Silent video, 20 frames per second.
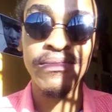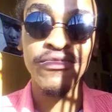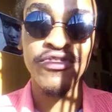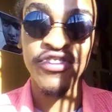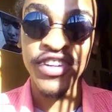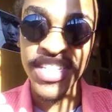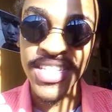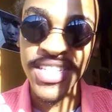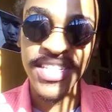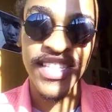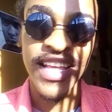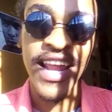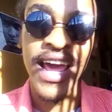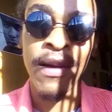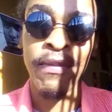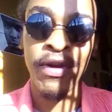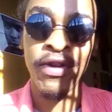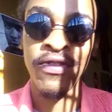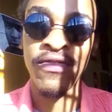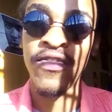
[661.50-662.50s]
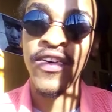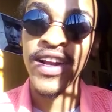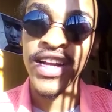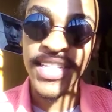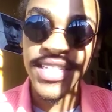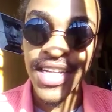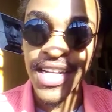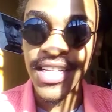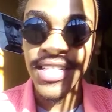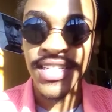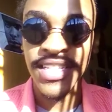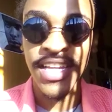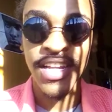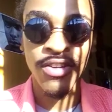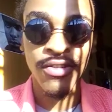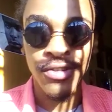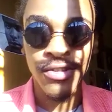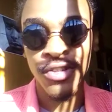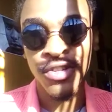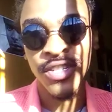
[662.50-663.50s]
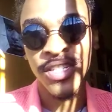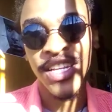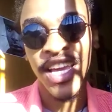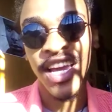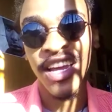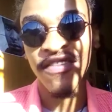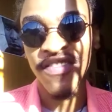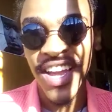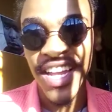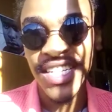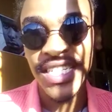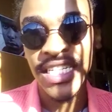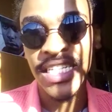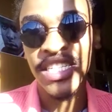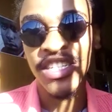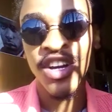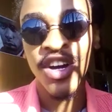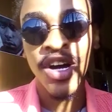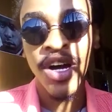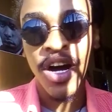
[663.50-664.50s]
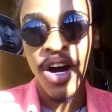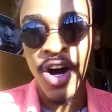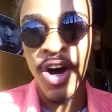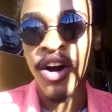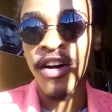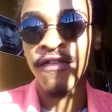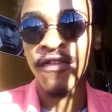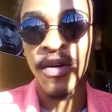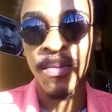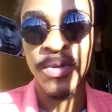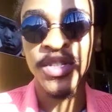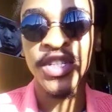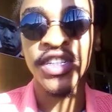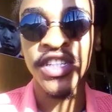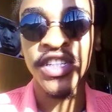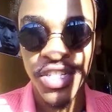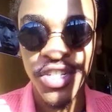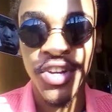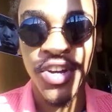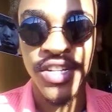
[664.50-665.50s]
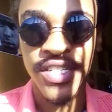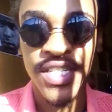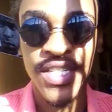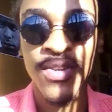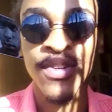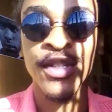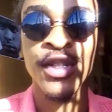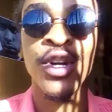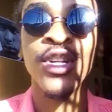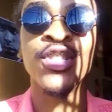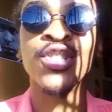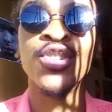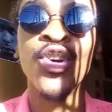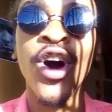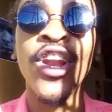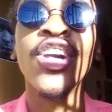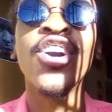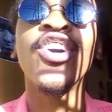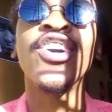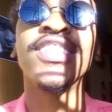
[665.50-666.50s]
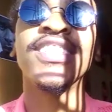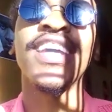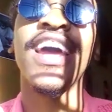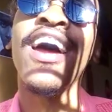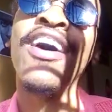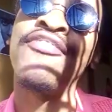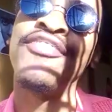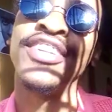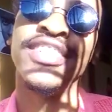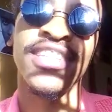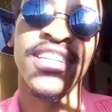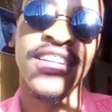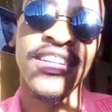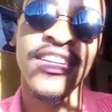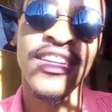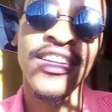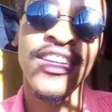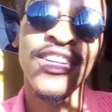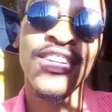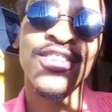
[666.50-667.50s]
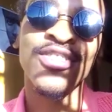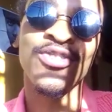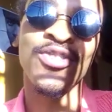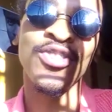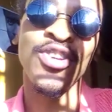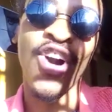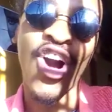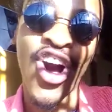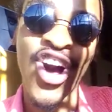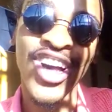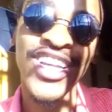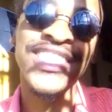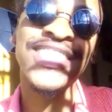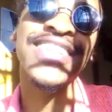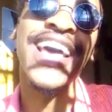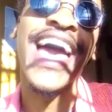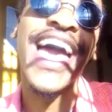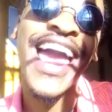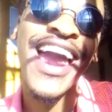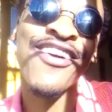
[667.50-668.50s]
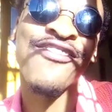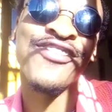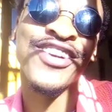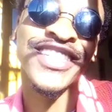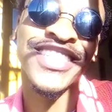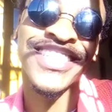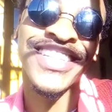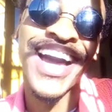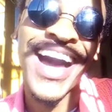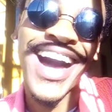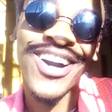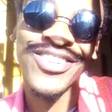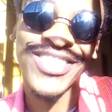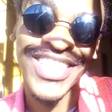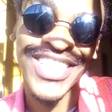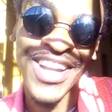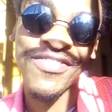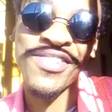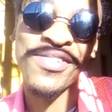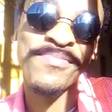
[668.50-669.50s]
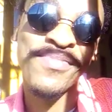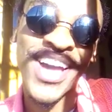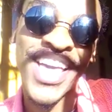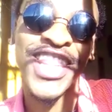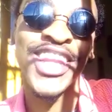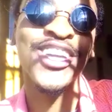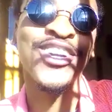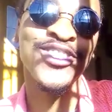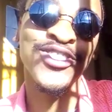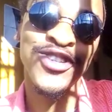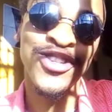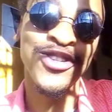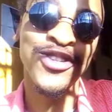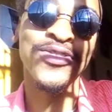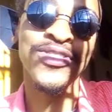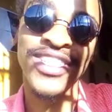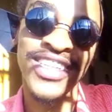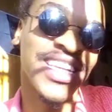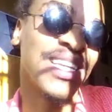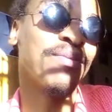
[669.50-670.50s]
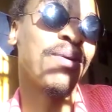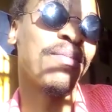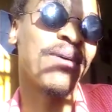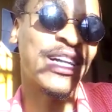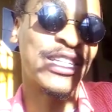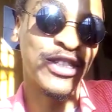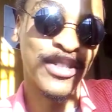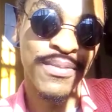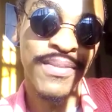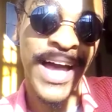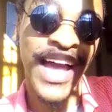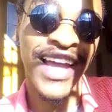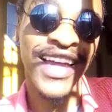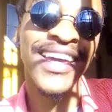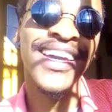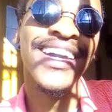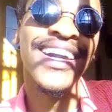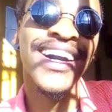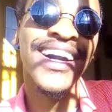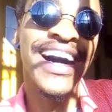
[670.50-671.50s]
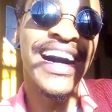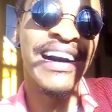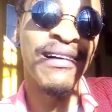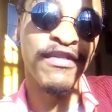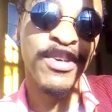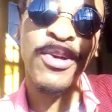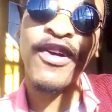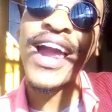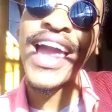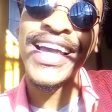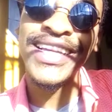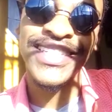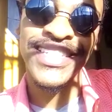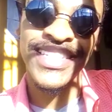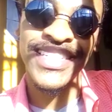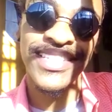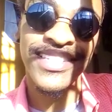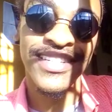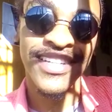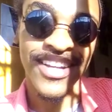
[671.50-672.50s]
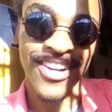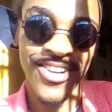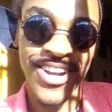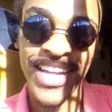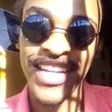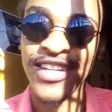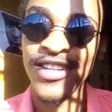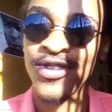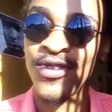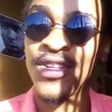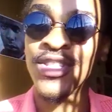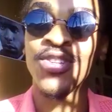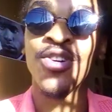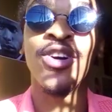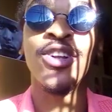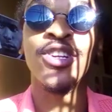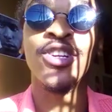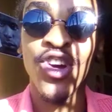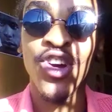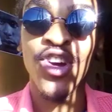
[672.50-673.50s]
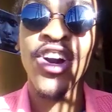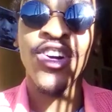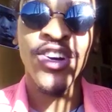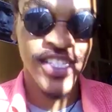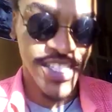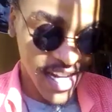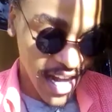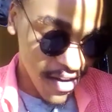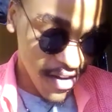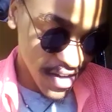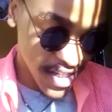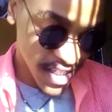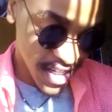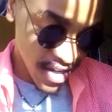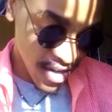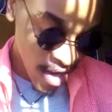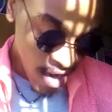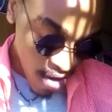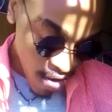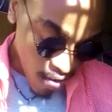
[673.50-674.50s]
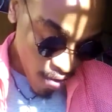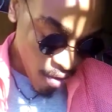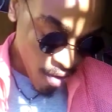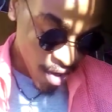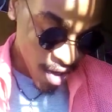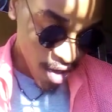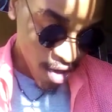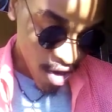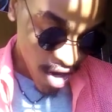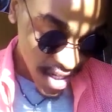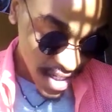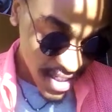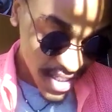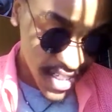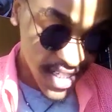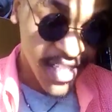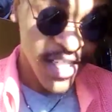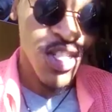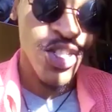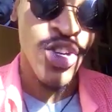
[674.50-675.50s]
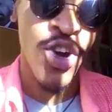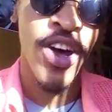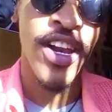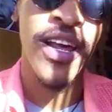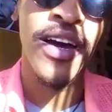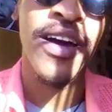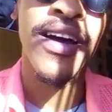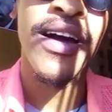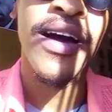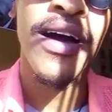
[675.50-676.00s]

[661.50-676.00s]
risks that happen with volatility, and also to take advantage of opportunity costs. So it's called dollar cost averaging. So your costs are averaged out every month because you use the same amount to buy your asset, right? So it's called dollar cost averaging or constant dollar